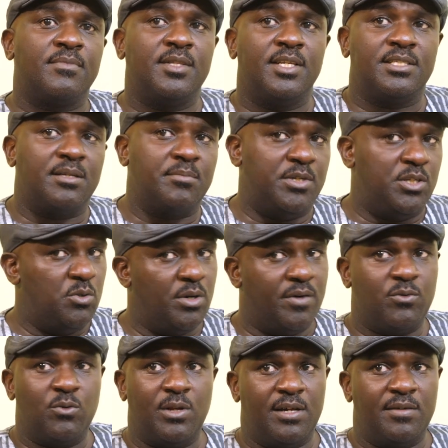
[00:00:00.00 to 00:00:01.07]
Does that mean you
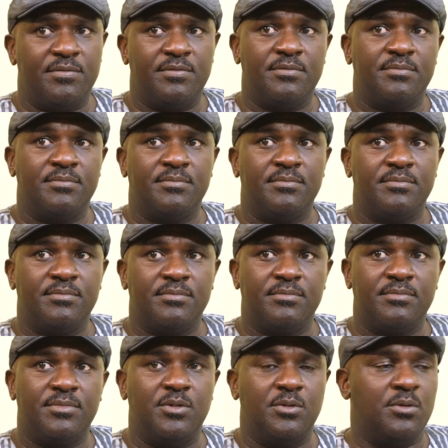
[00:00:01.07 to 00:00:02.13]
have no love?
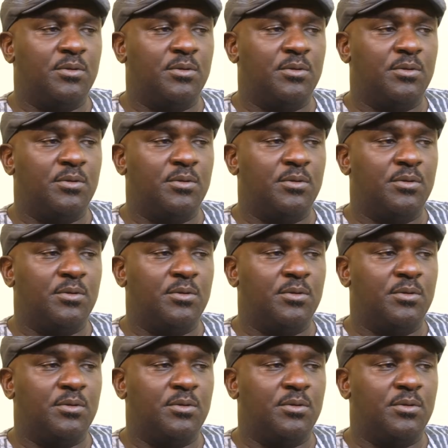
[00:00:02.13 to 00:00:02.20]
You